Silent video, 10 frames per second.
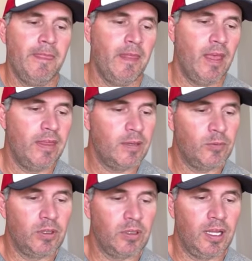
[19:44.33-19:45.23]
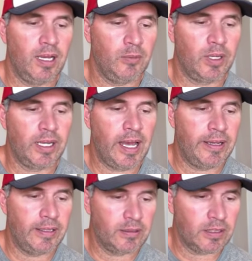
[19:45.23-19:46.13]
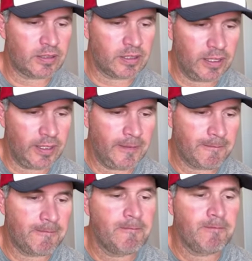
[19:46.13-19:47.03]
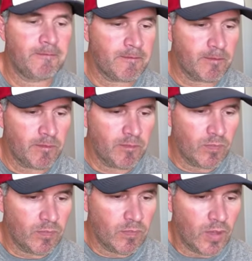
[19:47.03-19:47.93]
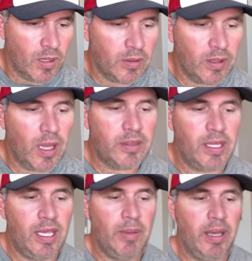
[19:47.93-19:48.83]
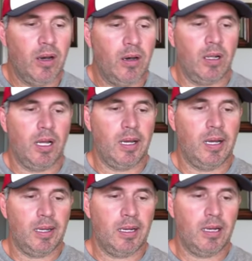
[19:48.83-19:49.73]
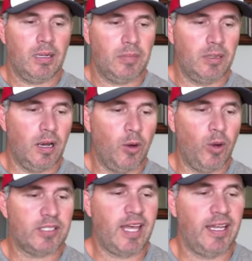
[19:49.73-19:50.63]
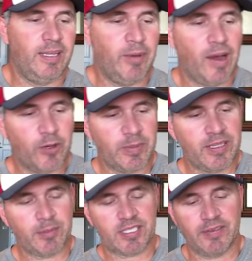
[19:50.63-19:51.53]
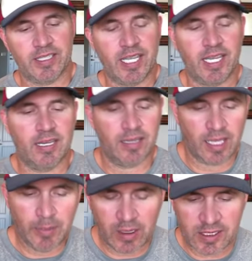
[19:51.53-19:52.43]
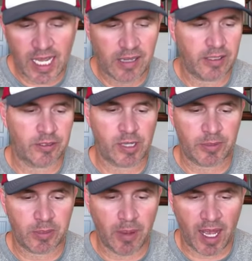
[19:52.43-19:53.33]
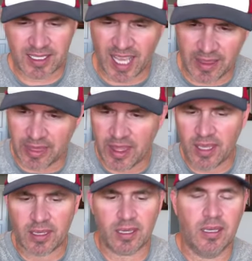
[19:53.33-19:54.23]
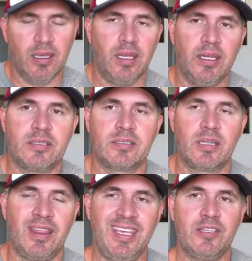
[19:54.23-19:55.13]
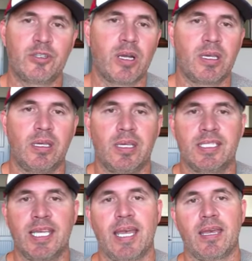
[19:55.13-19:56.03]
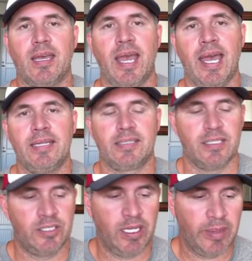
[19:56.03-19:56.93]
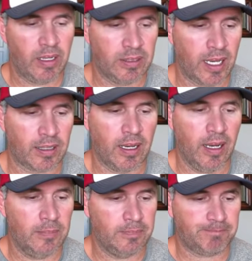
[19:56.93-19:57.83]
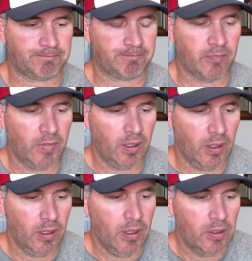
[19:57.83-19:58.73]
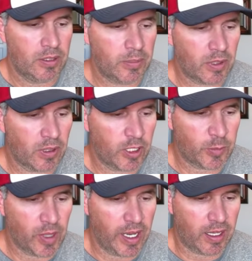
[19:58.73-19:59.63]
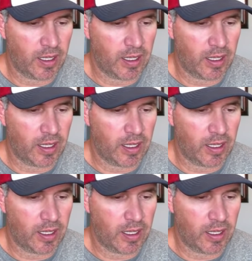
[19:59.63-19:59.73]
And then we'll get out of here. Let's see. The email, what's that email? Would have been number 17. The email's down in the description box. I think it's thetruckingexec@gmail.com. Jim's on a lunch break.